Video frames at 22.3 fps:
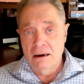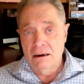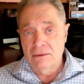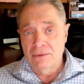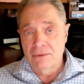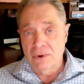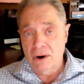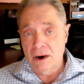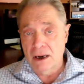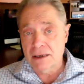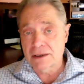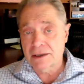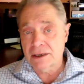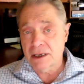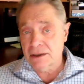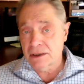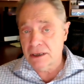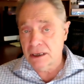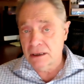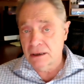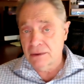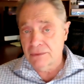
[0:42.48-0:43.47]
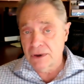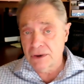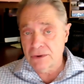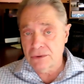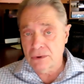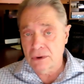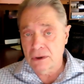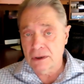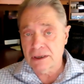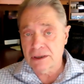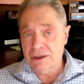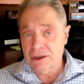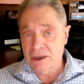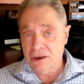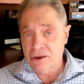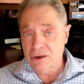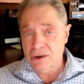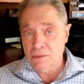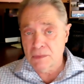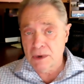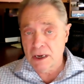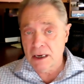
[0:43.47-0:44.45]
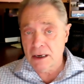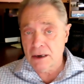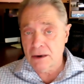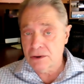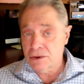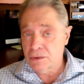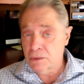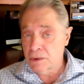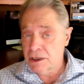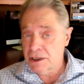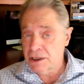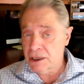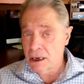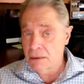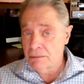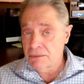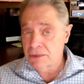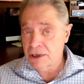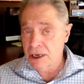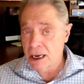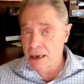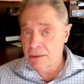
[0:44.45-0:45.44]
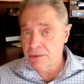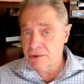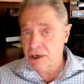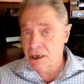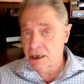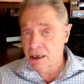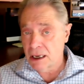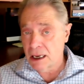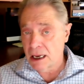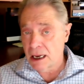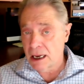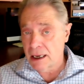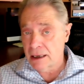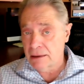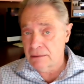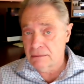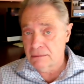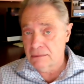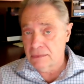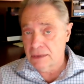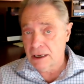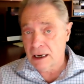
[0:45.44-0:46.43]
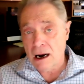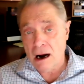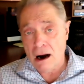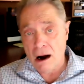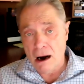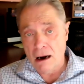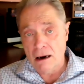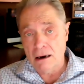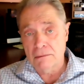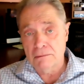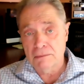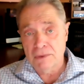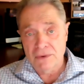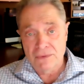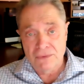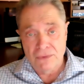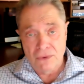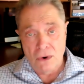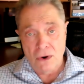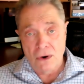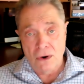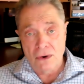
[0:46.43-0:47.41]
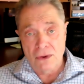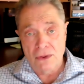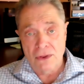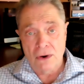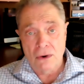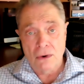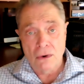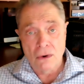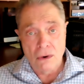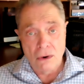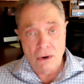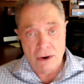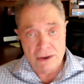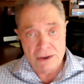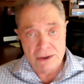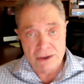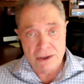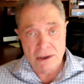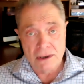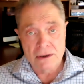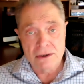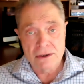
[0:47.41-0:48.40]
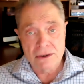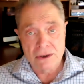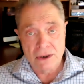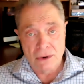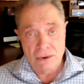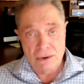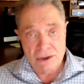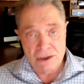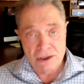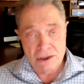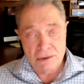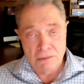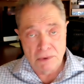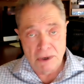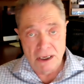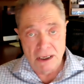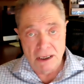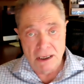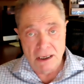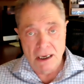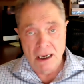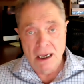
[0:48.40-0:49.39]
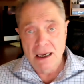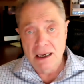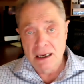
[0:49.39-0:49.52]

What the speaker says: For us as individual decision makers, we sometimes can get the cart before the horse, so to speak,